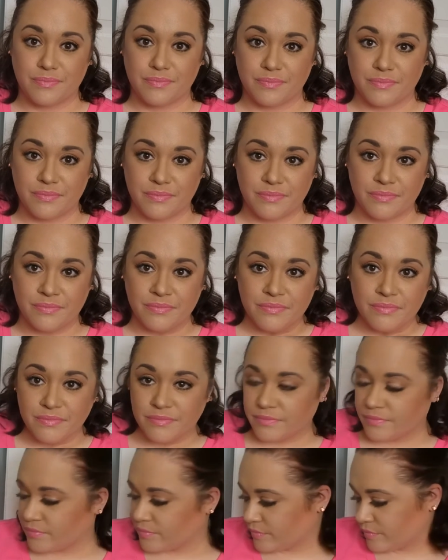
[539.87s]

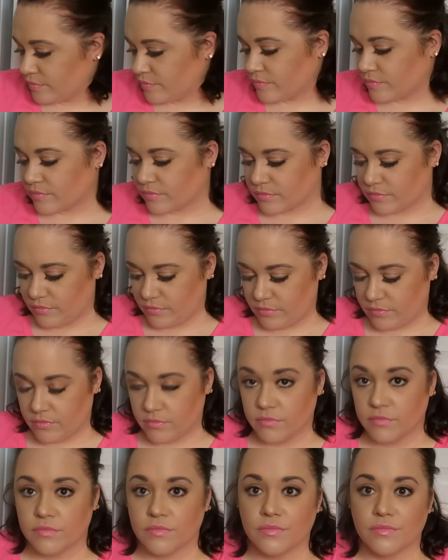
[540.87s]

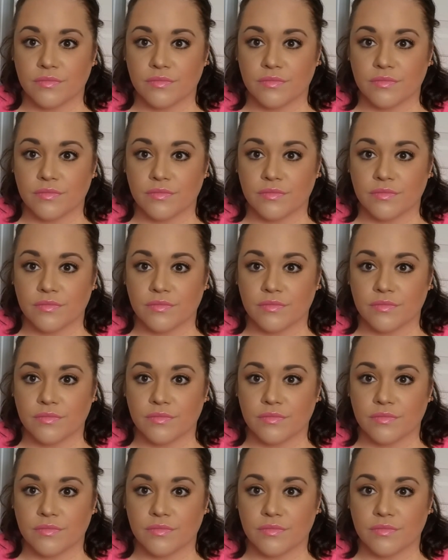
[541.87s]
No one is speaking in this clip.